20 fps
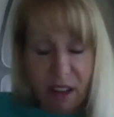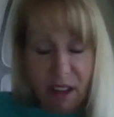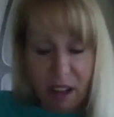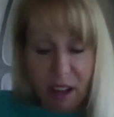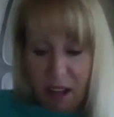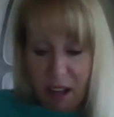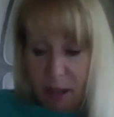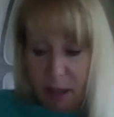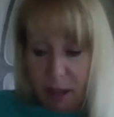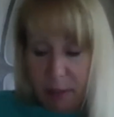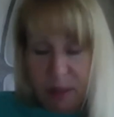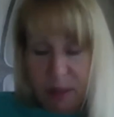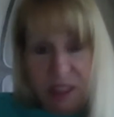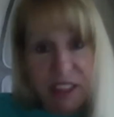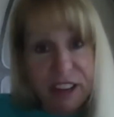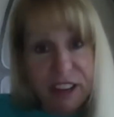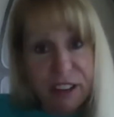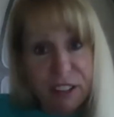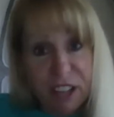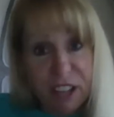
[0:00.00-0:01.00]
um,
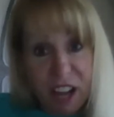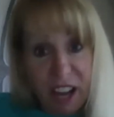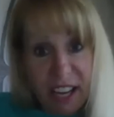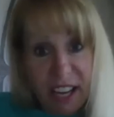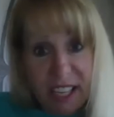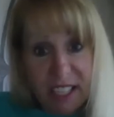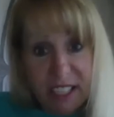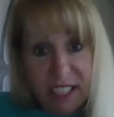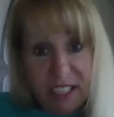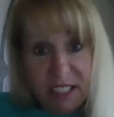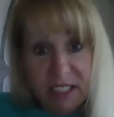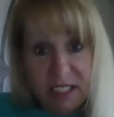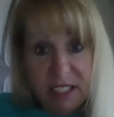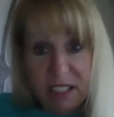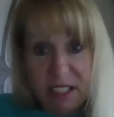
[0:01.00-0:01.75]
their guidance?